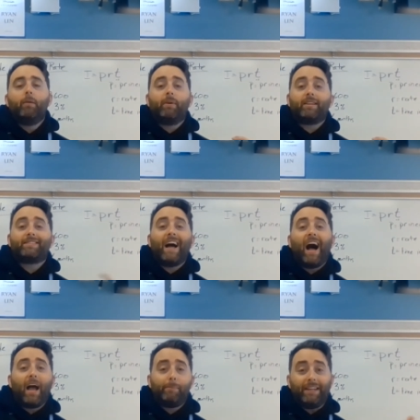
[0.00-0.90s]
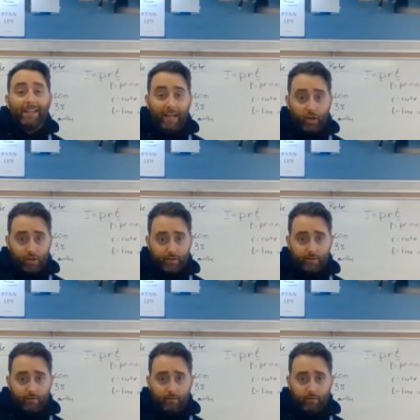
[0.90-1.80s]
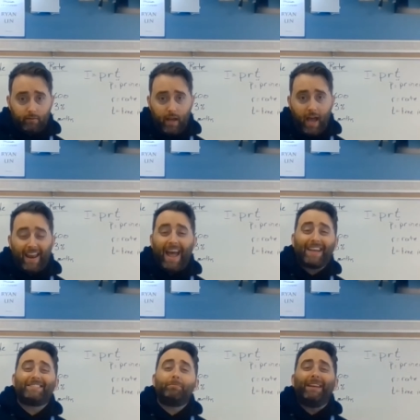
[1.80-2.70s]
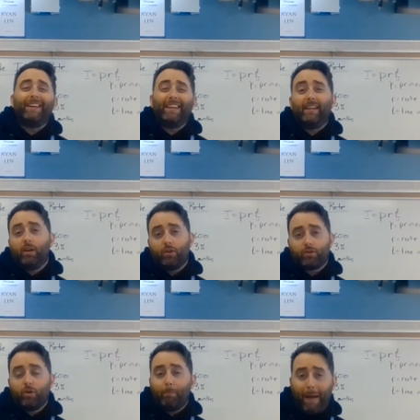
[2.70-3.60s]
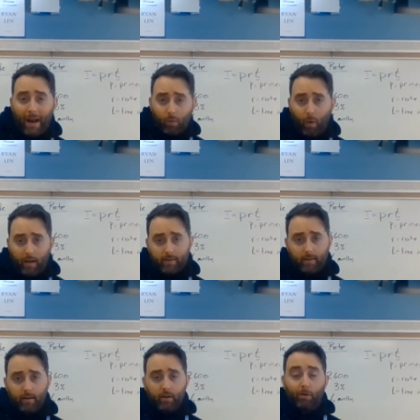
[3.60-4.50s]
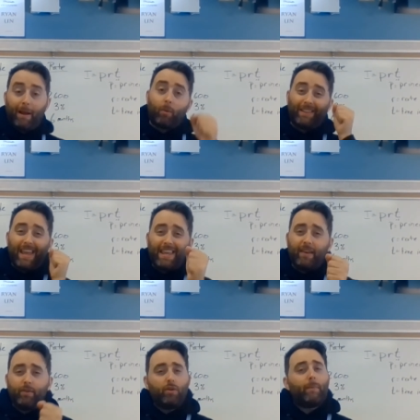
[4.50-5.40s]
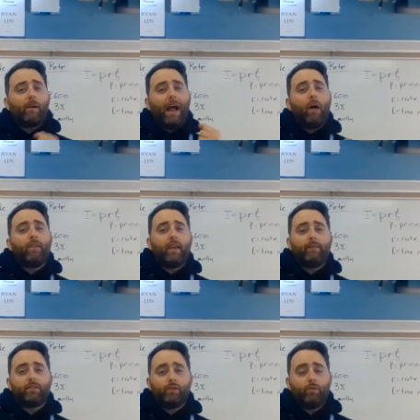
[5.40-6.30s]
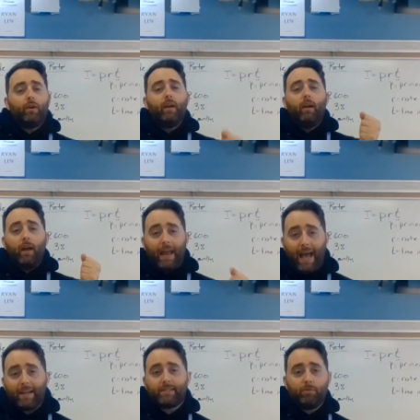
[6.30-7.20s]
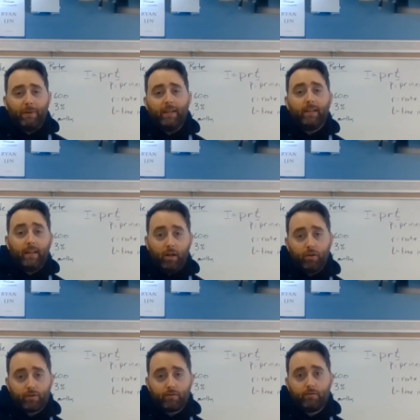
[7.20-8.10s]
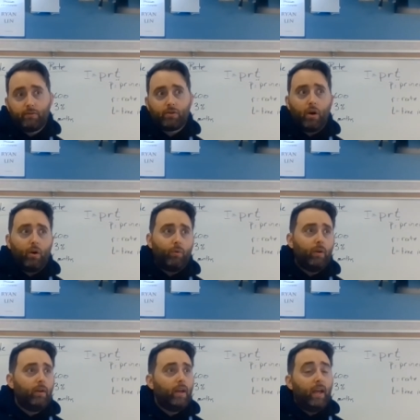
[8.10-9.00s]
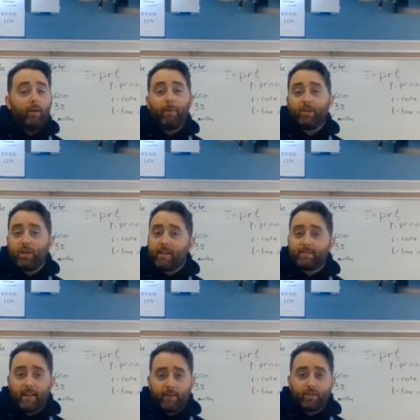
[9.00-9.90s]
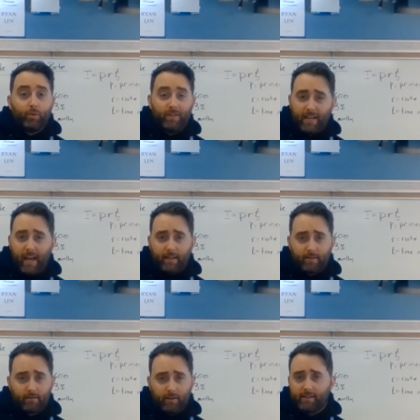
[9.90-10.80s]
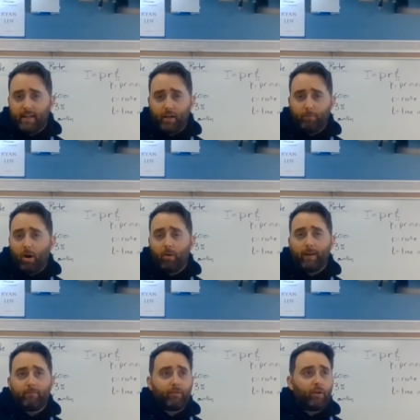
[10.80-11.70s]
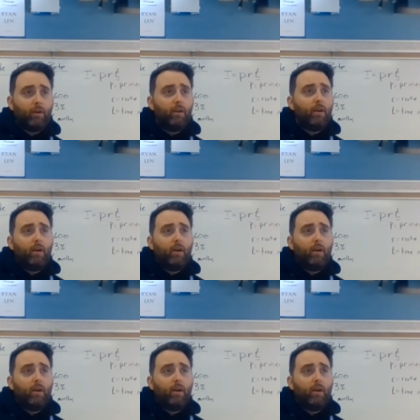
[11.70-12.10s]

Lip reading: but it's time in years. Okay? It has to be in years. No matter what they give you, no matter how they give it to you, it has to be in years. So if by chance they give it to you in days, so let's say you're borrowing it for